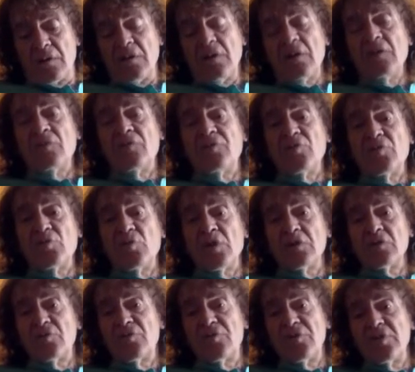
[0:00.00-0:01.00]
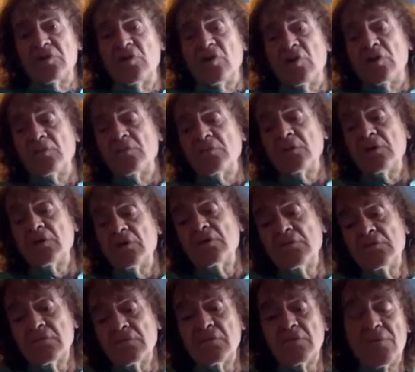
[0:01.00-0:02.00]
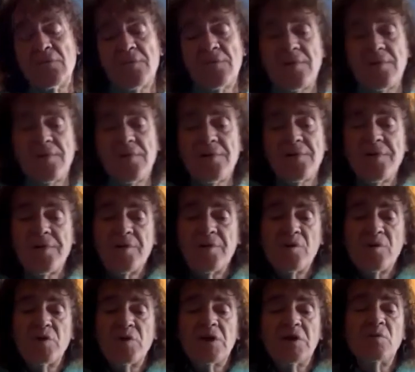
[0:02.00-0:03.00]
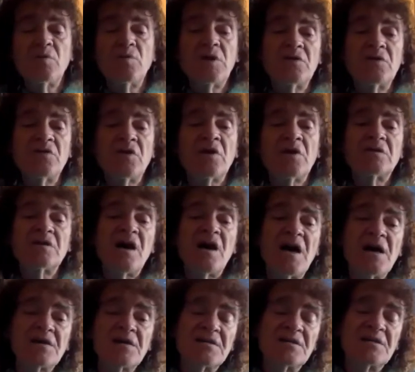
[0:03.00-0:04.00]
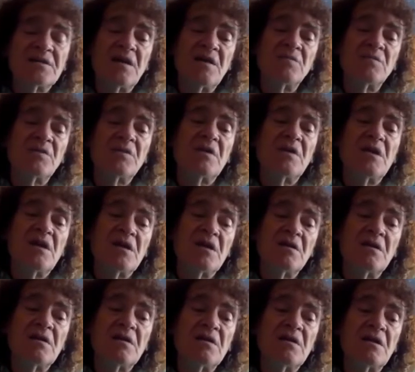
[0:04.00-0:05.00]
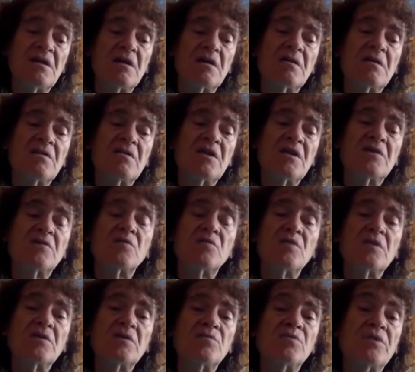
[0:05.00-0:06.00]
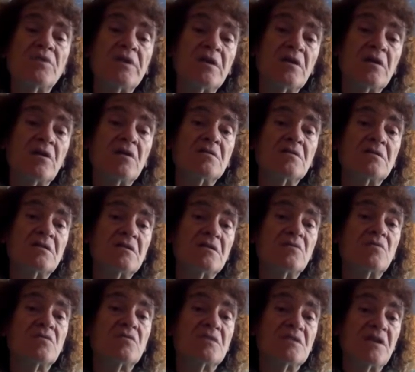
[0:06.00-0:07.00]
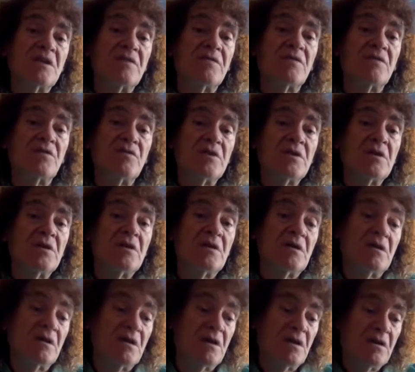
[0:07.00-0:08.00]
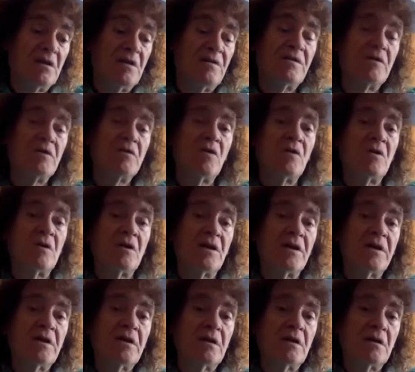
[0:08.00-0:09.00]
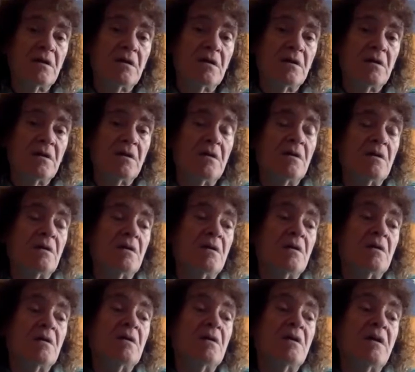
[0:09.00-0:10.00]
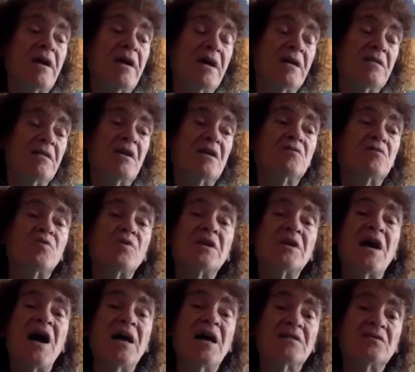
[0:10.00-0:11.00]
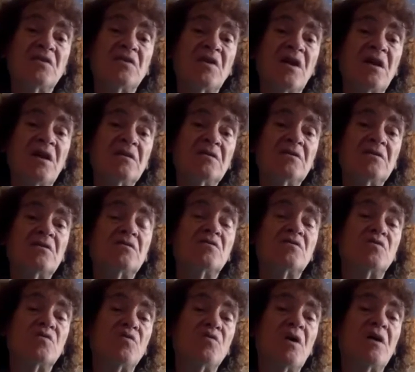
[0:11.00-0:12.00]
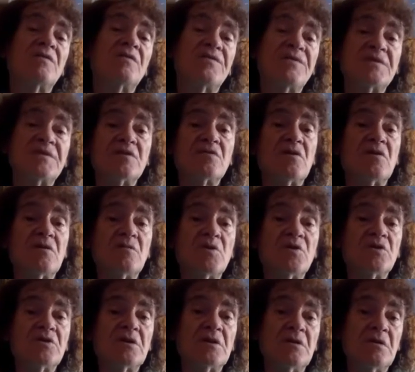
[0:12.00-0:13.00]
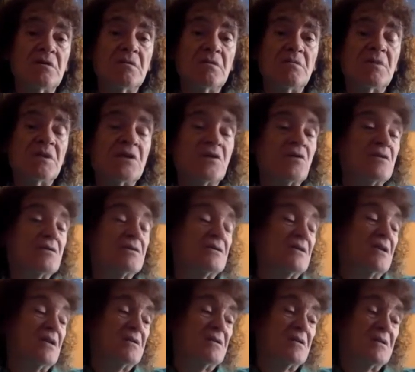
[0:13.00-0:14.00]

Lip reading: if we want freedom, we will not accept anything that will bring us into slavery individually, and that will attend to our physical body, because